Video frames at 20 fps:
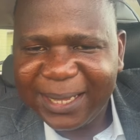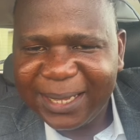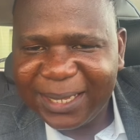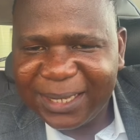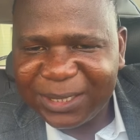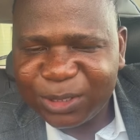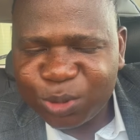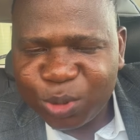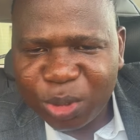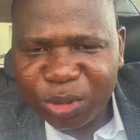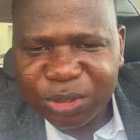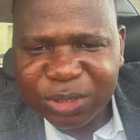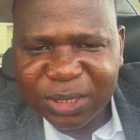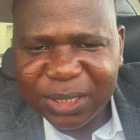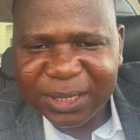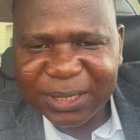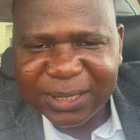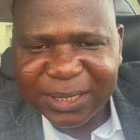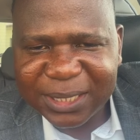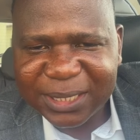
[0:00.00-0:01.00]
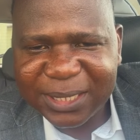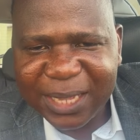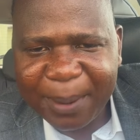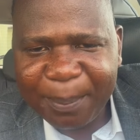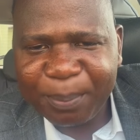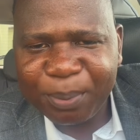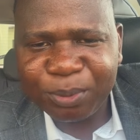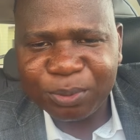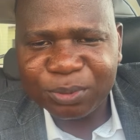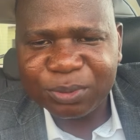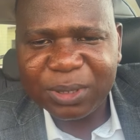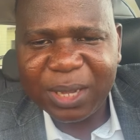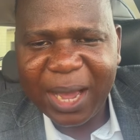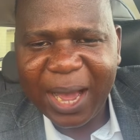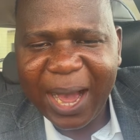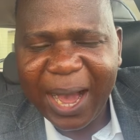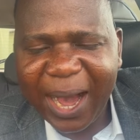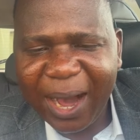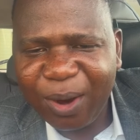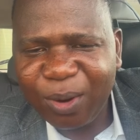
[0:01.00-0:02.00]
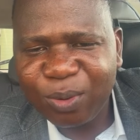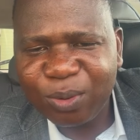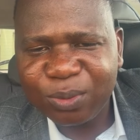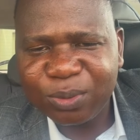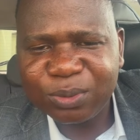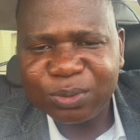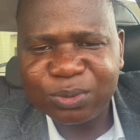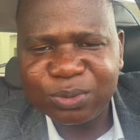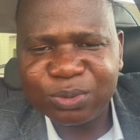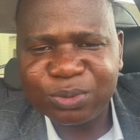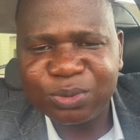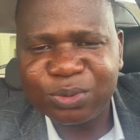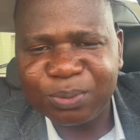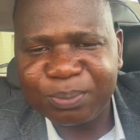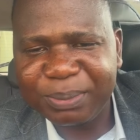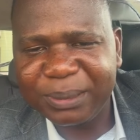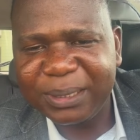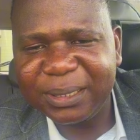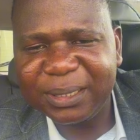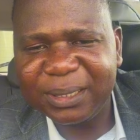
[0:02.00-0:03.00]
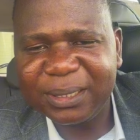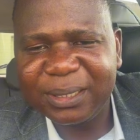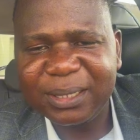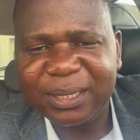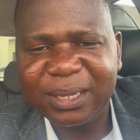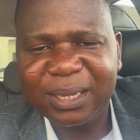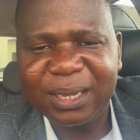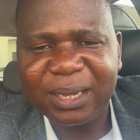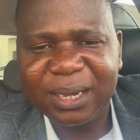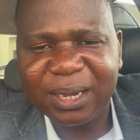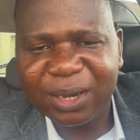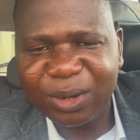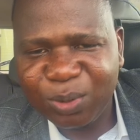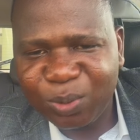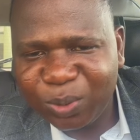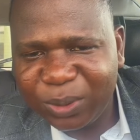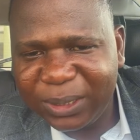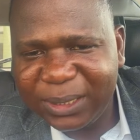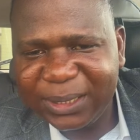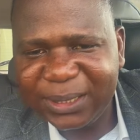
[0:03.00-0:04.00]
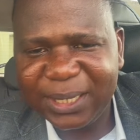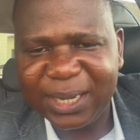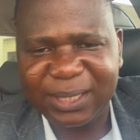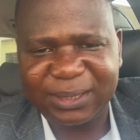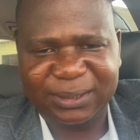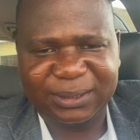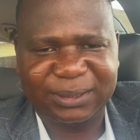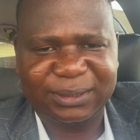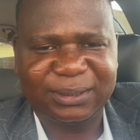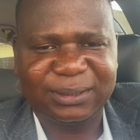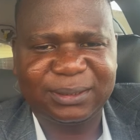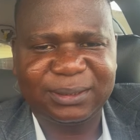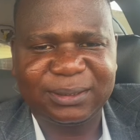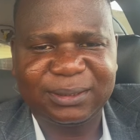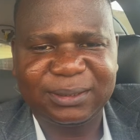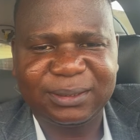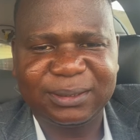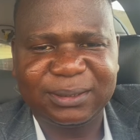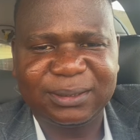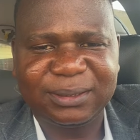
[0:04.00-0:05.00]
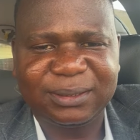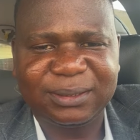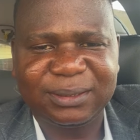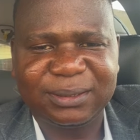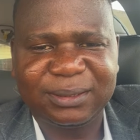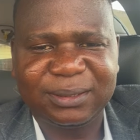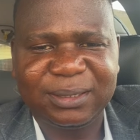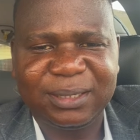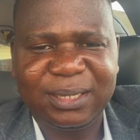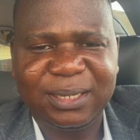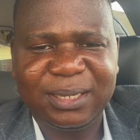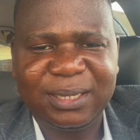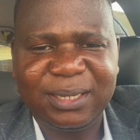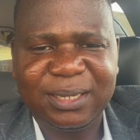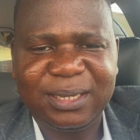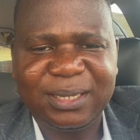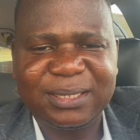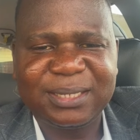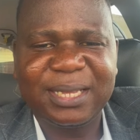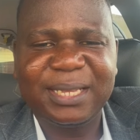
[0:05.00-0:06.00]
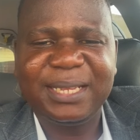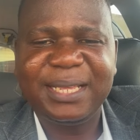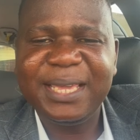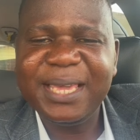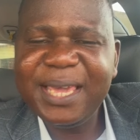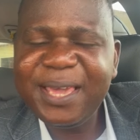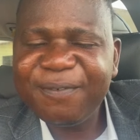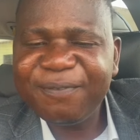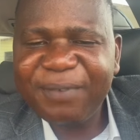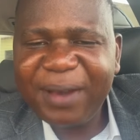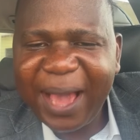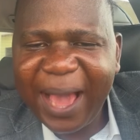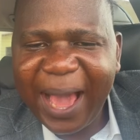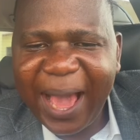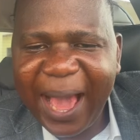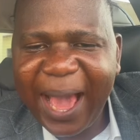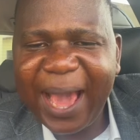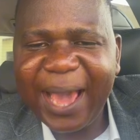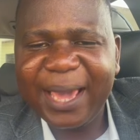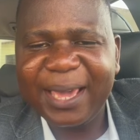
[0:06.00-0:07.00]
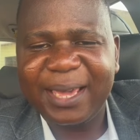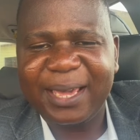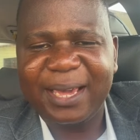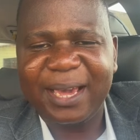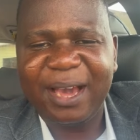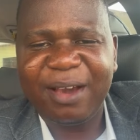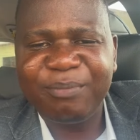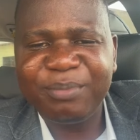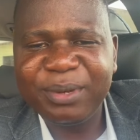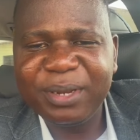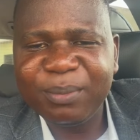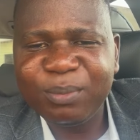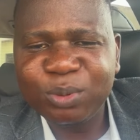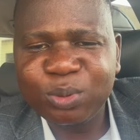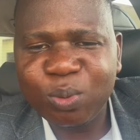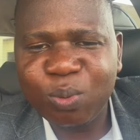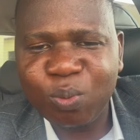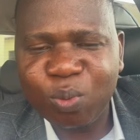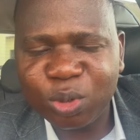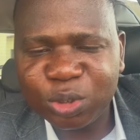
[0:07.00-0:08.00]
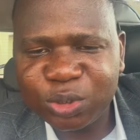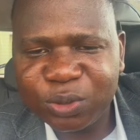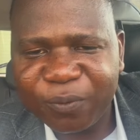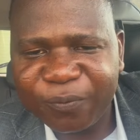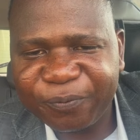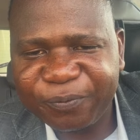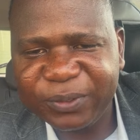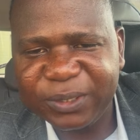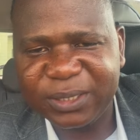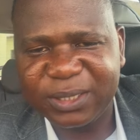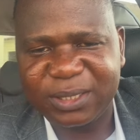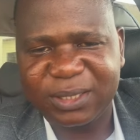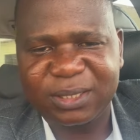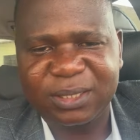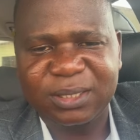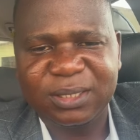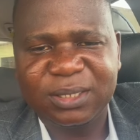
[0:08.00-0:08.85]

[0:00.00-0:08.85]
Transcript: He taught his disciples how to be good leaders. He said, If I have been able to wash your feet,